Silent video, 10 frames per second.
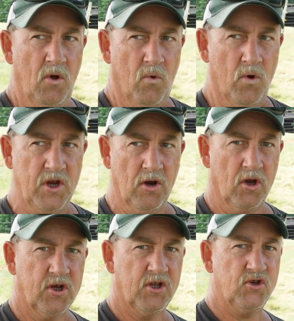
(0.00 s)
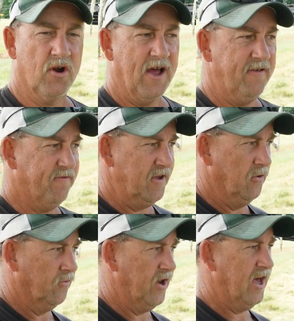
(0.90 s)
When you look at your hay
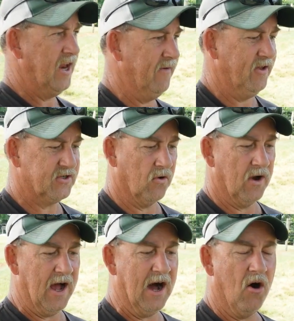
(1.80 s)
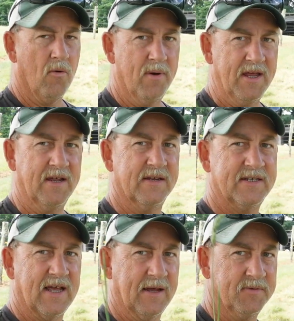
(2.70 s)
field, none of it's going to all be in the
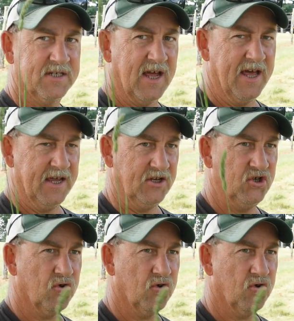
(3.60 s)
same stage.